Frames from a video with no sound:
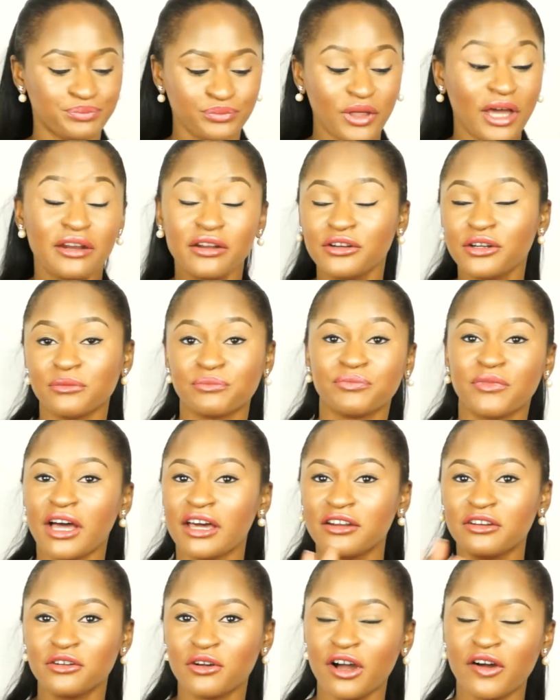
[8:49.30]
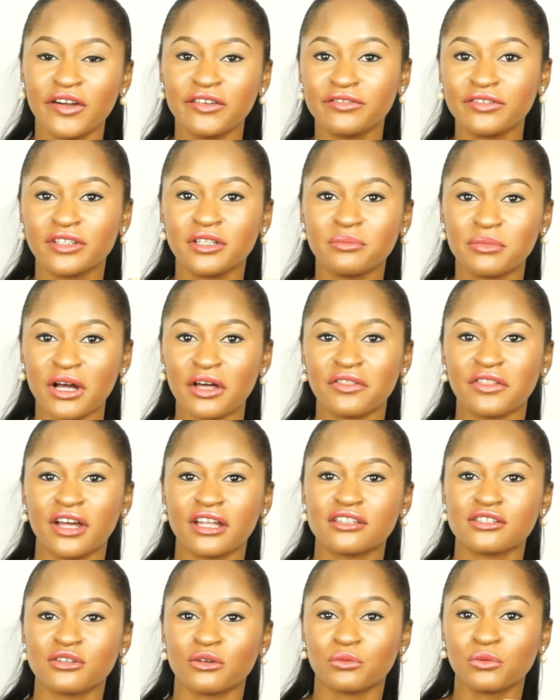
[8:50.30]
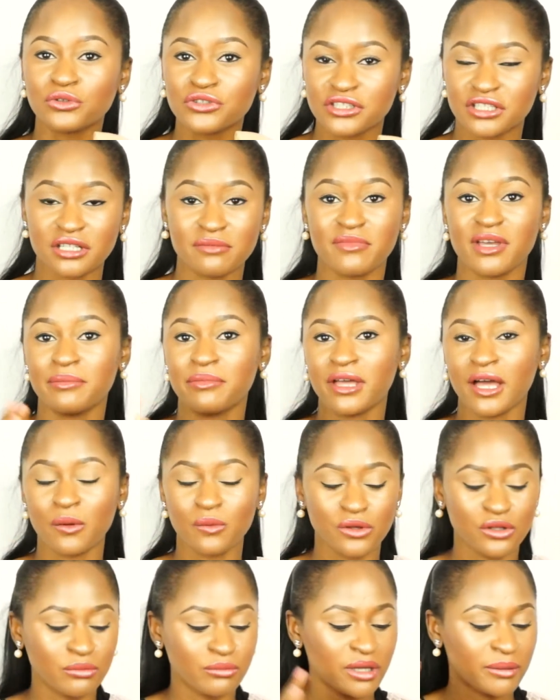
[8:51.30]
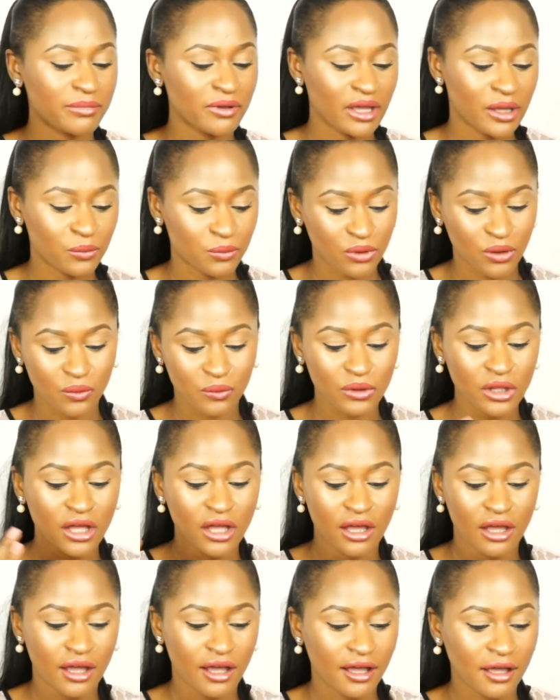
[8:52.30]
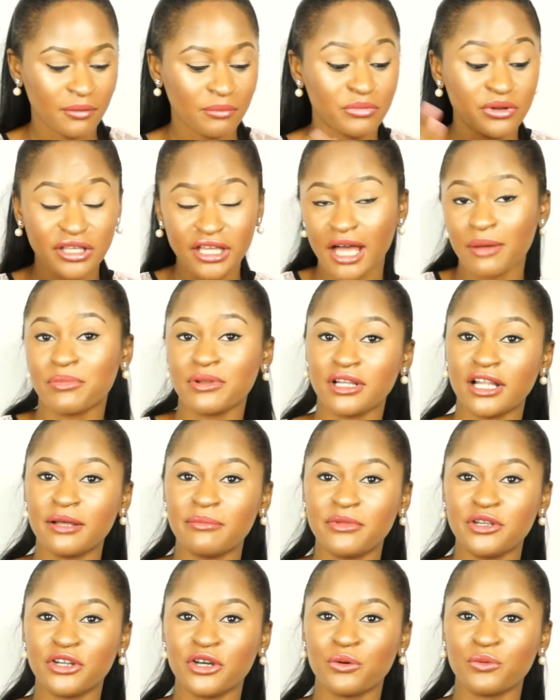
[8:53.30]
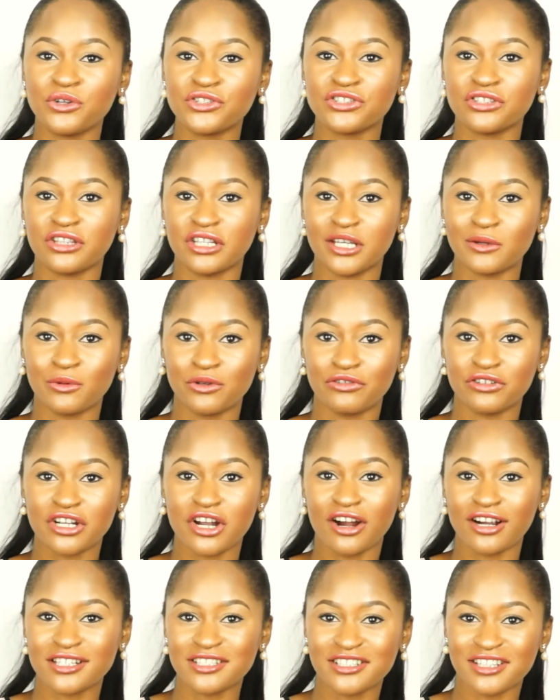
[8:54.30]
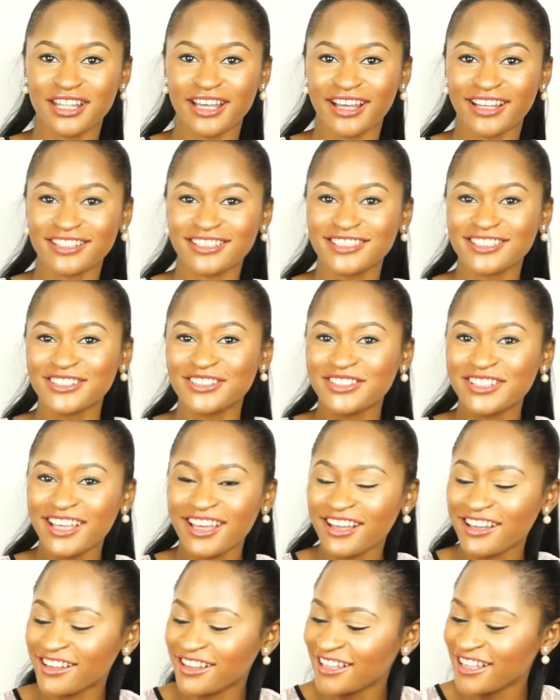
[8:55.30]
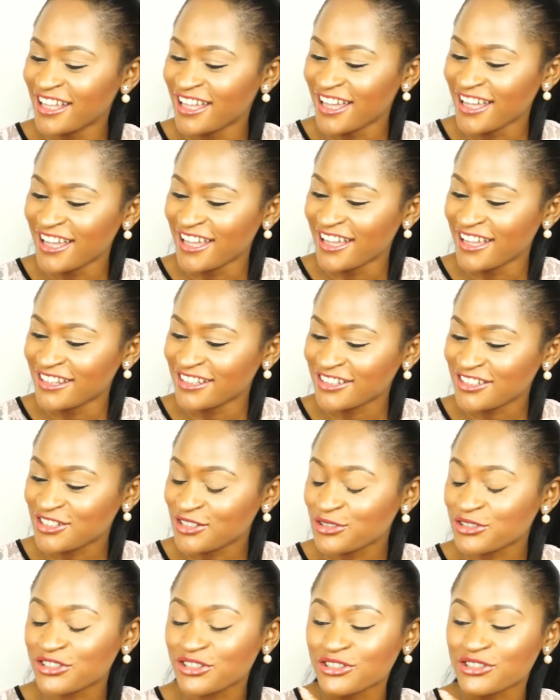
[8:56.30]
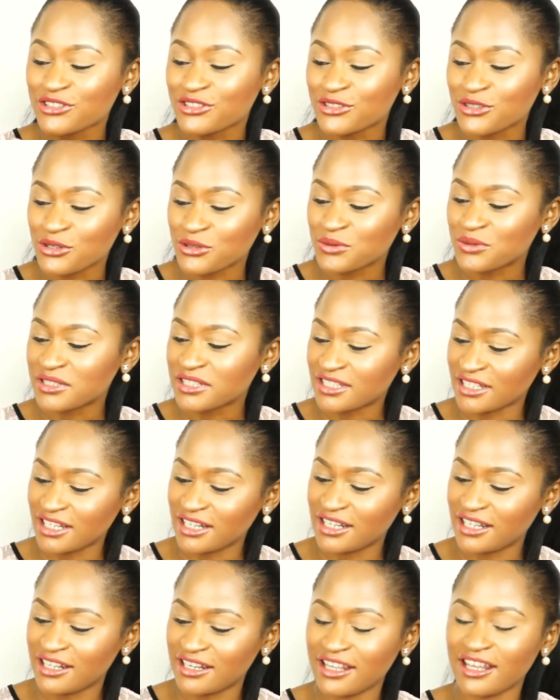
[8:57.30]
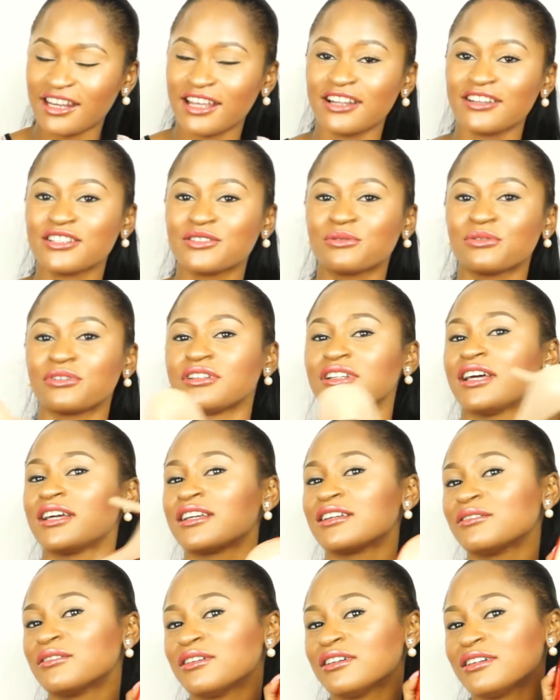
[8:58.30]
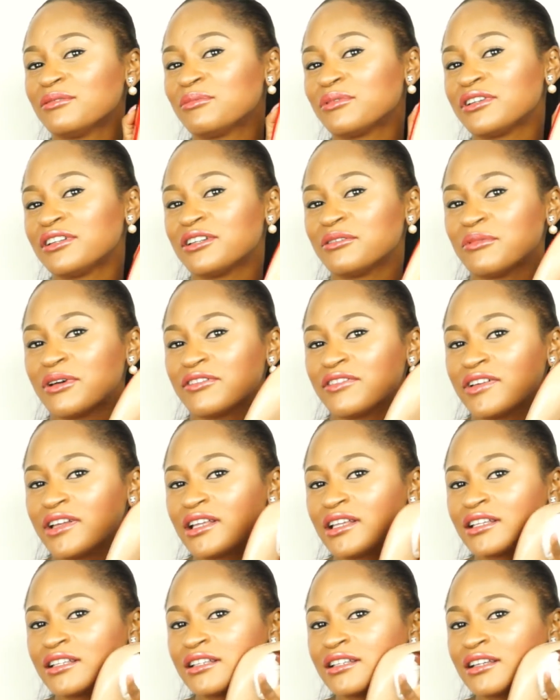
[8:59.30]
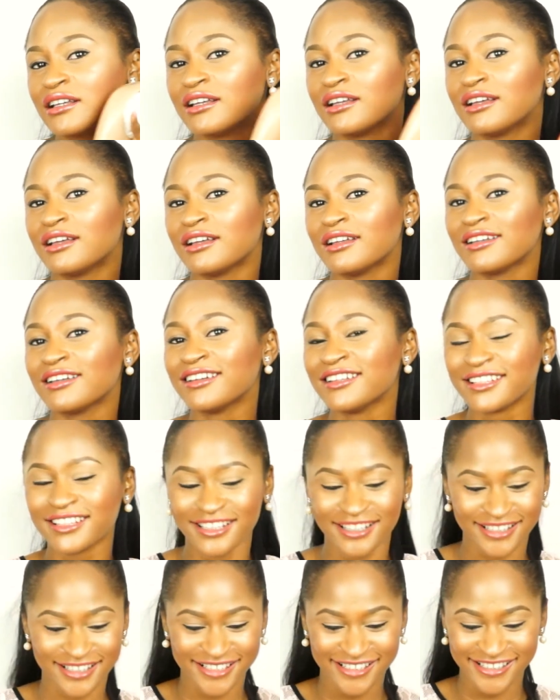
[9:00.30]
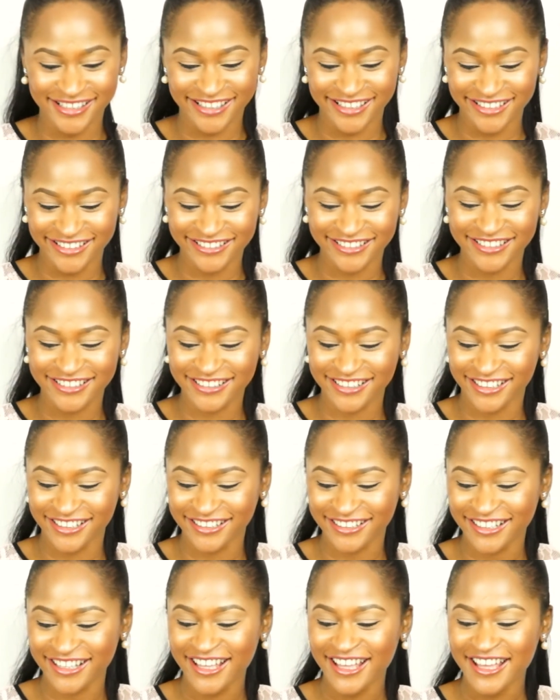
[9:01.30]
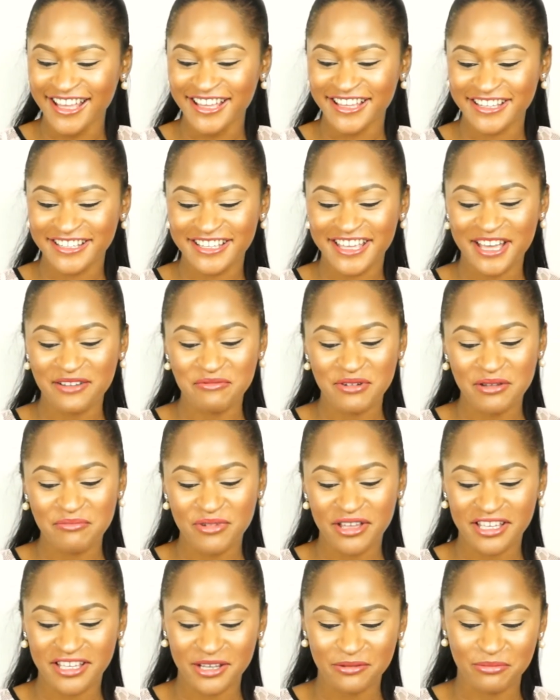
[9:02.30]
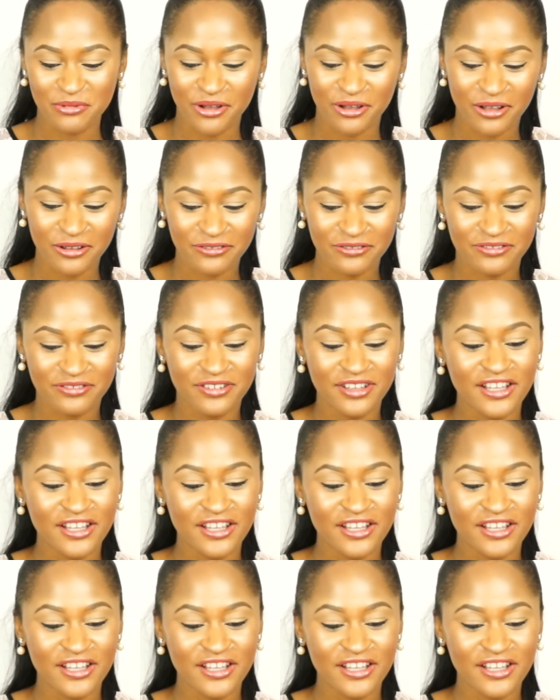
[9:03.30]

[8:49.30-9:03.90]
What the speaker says: I don't know how I feel about that. So we'll see. Maybe I will, maybe I won't. But let me know what you think with regard to that. So yeah, the shoes are so stunning. And I just want to put it on my face. Get my makeup off.